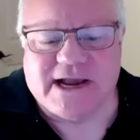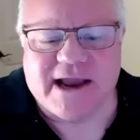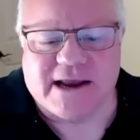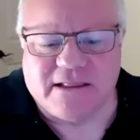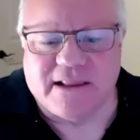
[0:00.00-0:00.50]
I
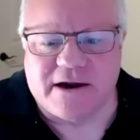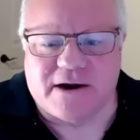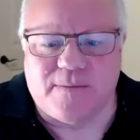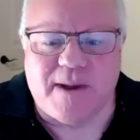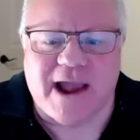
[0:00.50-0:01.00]
got a
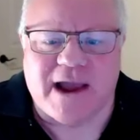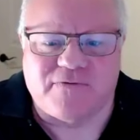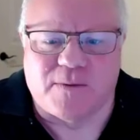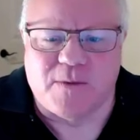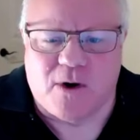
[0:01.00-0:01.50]
letter back
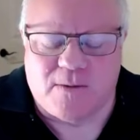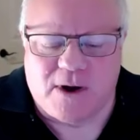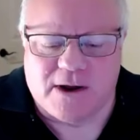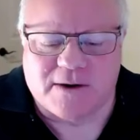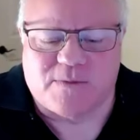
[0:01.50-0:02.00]
from Omaha,